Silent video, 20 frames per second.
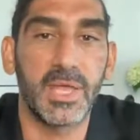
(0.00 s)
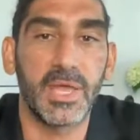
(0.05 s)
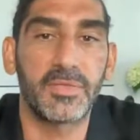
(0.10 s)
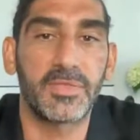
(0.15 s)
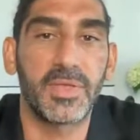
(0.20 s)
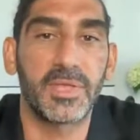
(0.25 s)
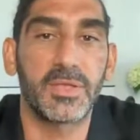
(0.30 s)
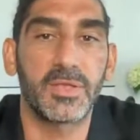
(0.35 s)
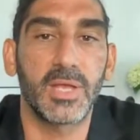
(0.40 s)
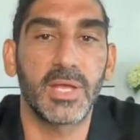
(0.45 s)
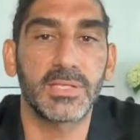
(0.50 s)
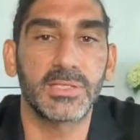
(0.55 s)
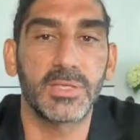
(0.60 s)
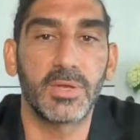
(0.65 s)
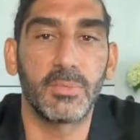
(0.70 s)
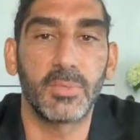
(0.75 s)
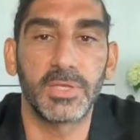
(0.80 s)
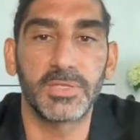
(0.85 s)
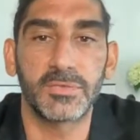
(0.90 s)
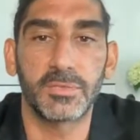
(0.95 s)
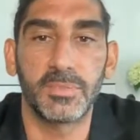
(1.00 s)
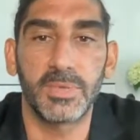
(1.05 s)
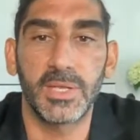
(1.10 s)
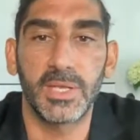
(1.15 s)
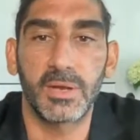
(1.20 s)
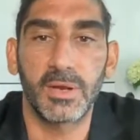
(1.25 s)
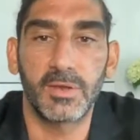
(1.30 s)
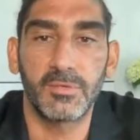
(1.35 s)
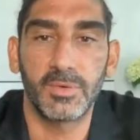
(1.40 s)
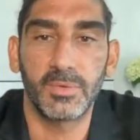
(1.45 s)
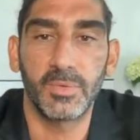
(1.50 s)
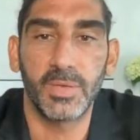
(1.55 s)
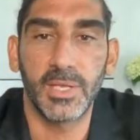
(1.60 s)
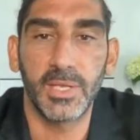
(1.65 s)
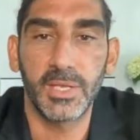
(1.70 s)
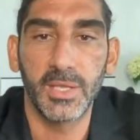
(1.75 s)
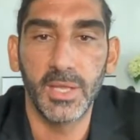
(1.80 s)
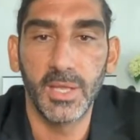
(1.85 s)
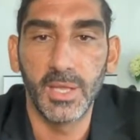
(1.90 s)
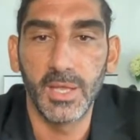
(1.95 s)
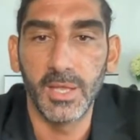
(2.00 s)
I thank you guys so much for being here every week.